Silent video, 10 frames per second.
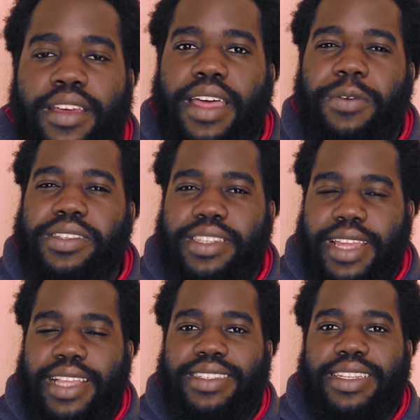That was in
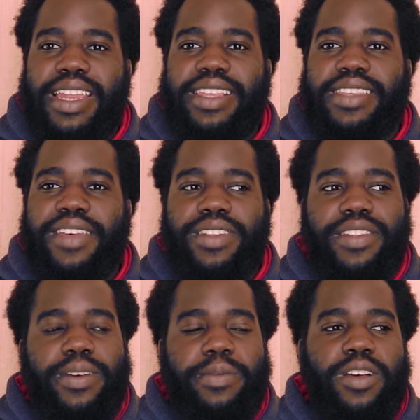
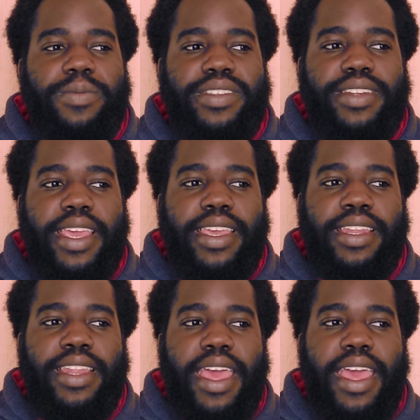1987, if I'm not mistaken,